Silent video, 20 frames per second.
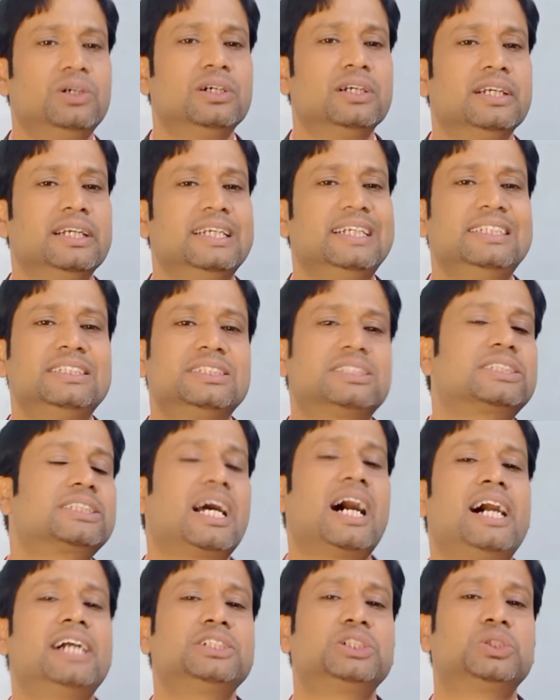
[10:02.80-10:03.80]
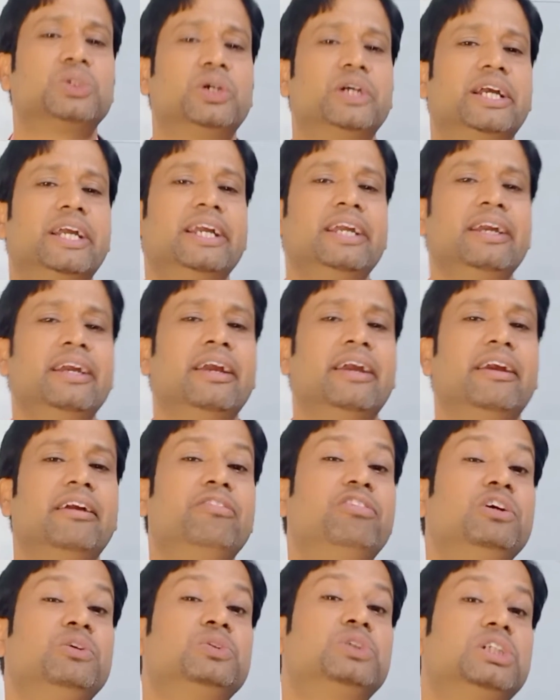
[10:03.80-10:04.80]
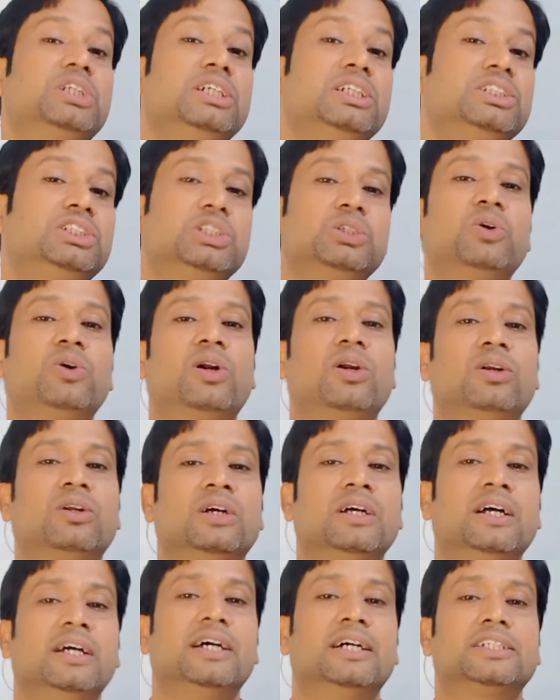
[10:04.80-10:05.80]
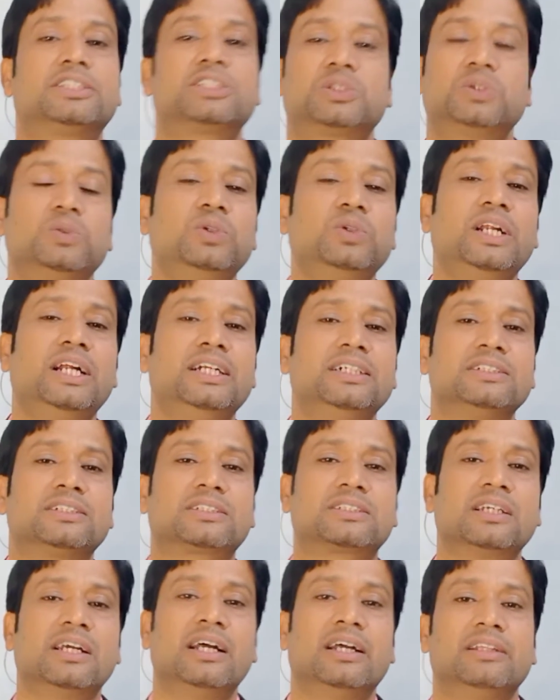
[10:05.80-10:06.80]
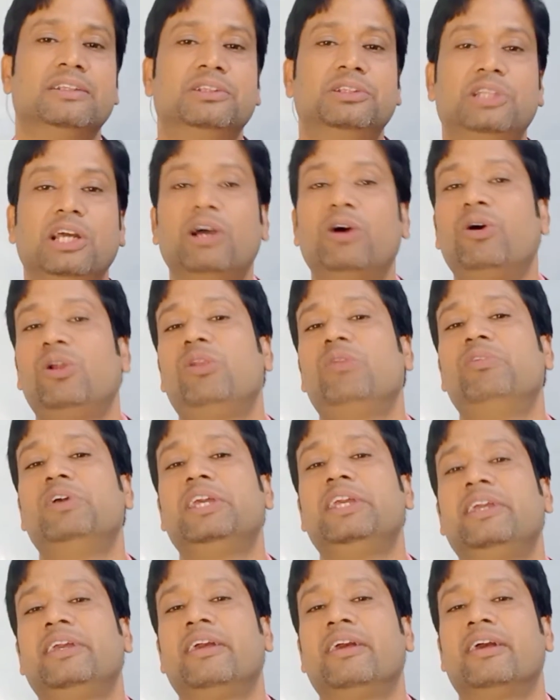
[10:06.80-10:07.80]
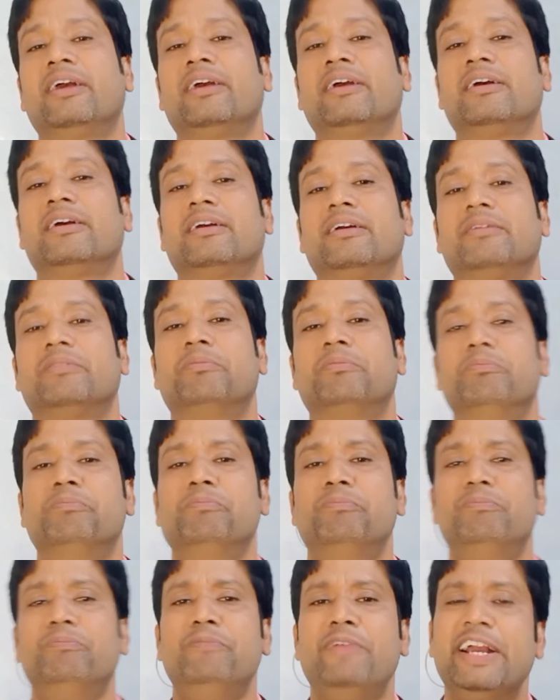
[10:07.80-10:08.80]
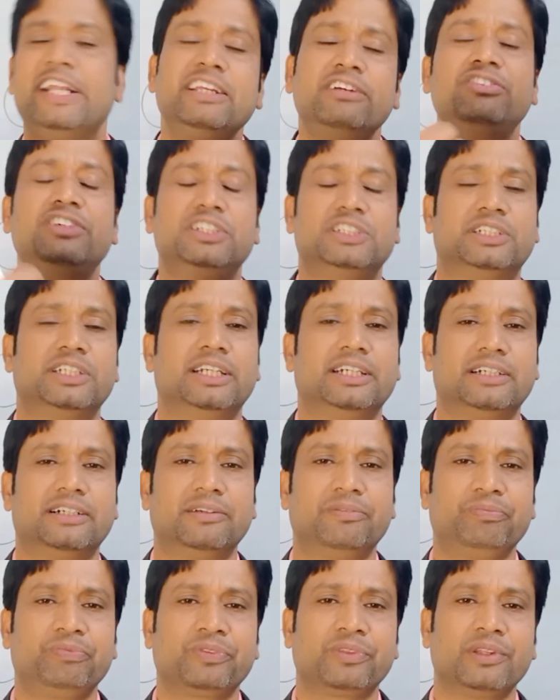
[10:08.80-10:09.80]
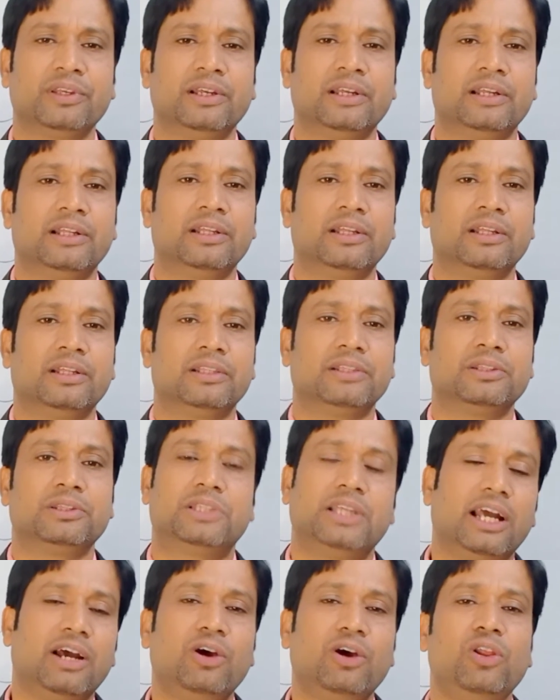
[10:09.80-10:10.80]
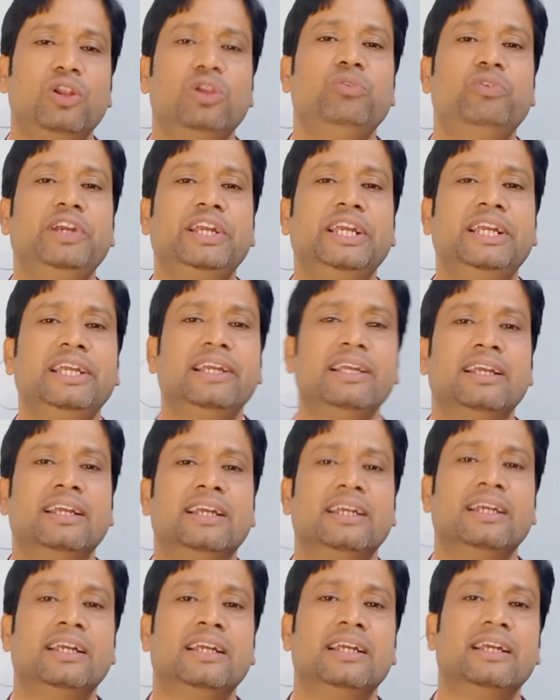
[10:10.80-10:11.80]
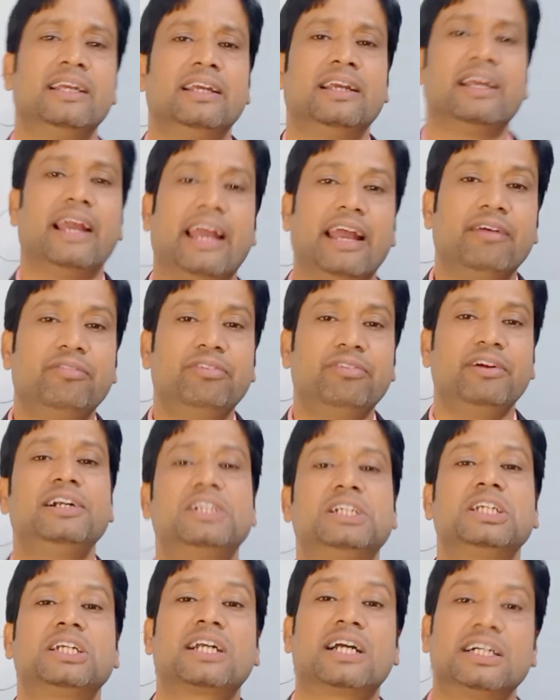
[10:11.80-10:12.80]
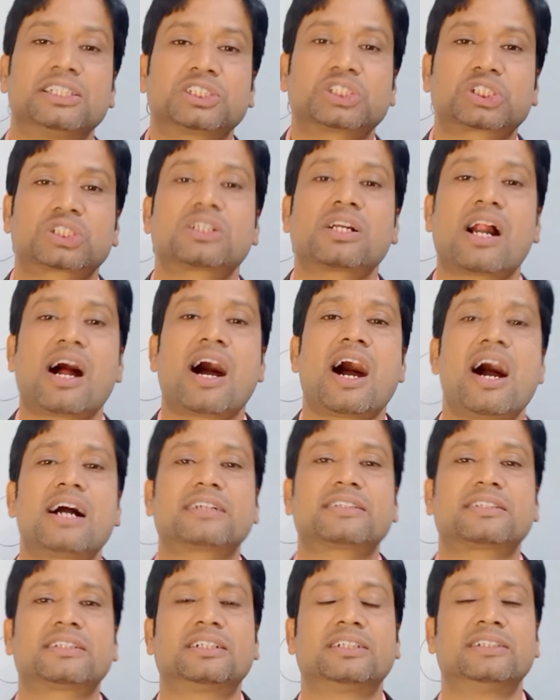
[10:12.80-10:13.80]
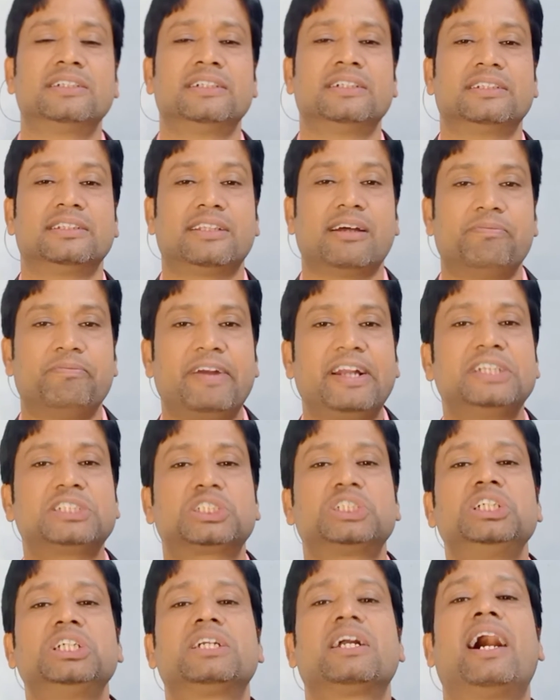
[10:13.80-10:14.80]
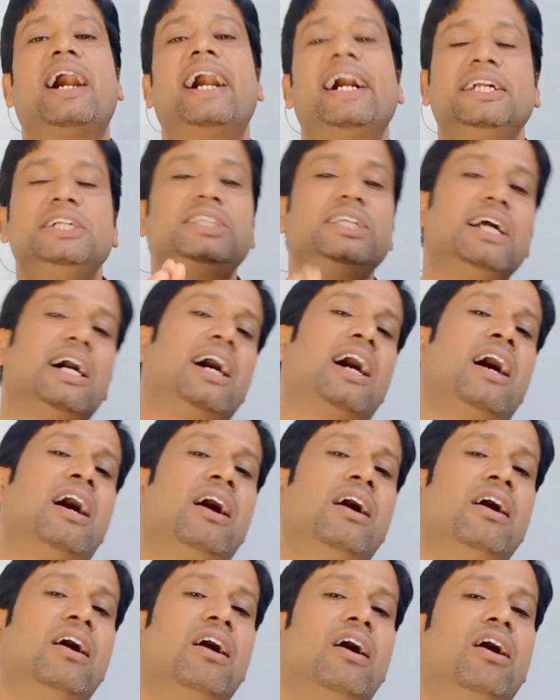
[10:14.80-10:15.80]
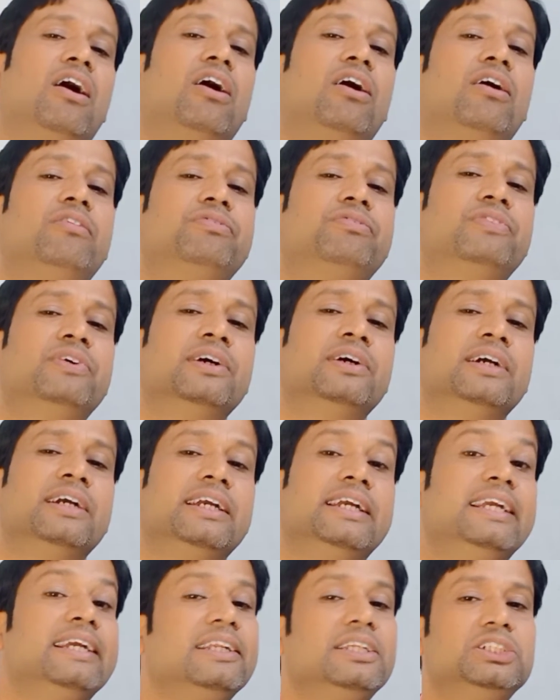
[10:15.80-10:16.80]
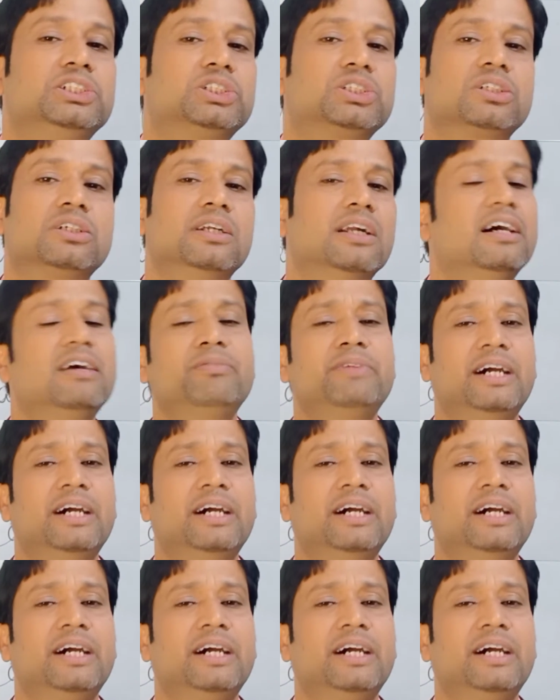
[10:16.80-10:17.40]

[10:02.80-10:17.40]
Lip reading: such way, if you teach your students they will be benefited. They will be able to construct the basic idea of English grammar.